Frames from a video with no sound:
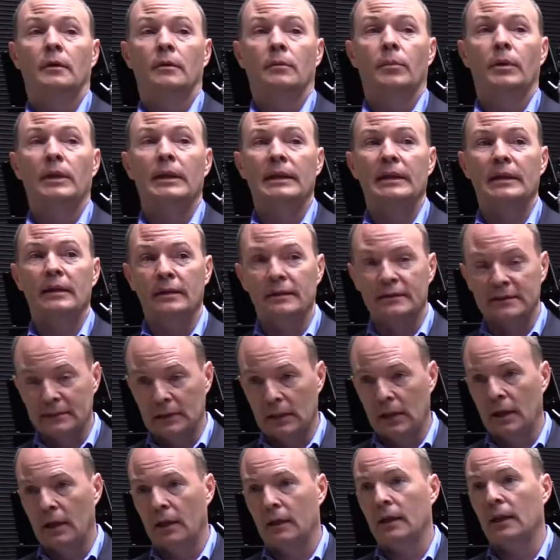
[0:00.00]
but it is
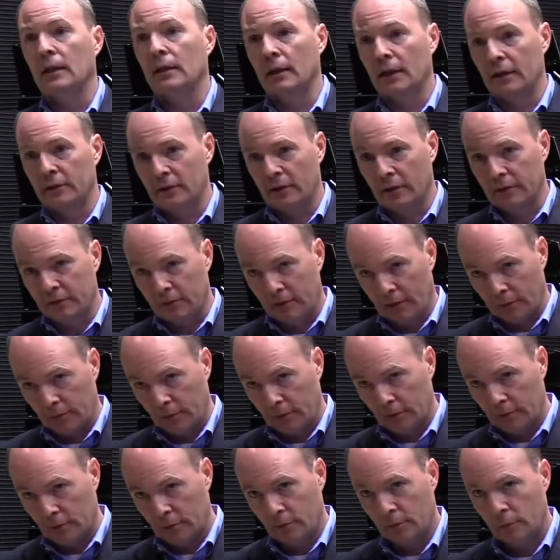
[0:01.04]
not a Landsat 7
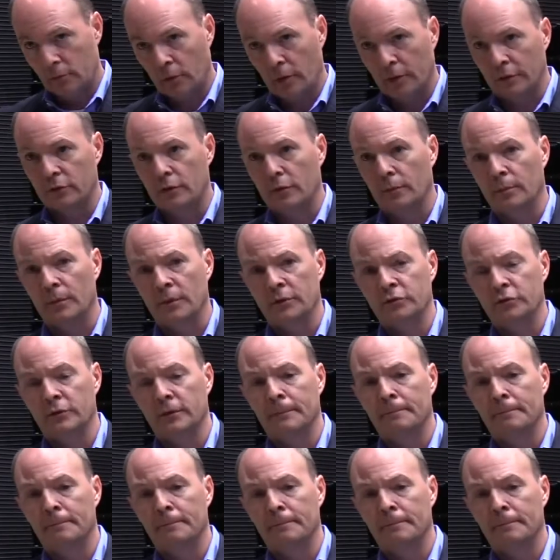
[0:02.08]
rescue mission.